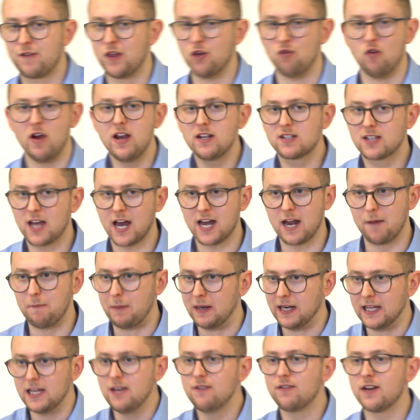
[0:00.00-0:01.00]
there is, can I
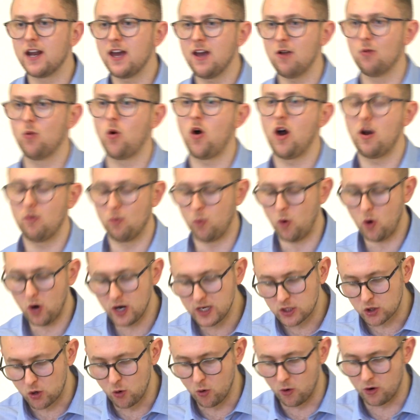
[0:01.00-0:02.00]
believe in it? What, what
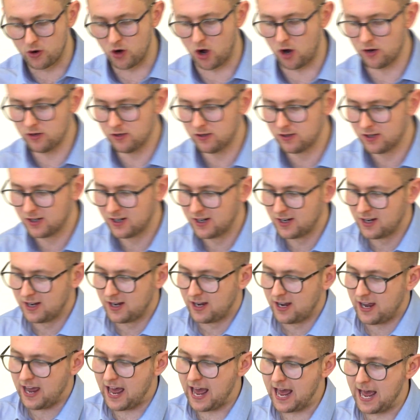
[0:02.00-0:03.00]
is going on?
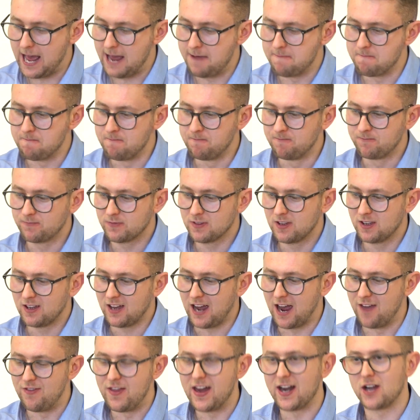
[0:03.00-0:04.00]
Um,
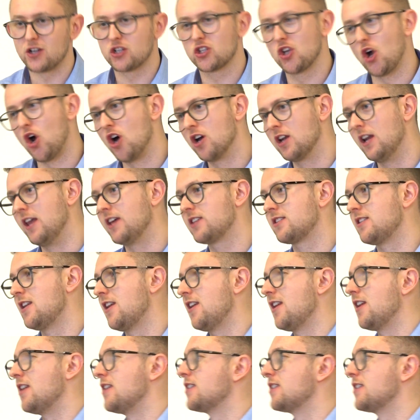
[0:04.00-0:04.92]
and then I started listening in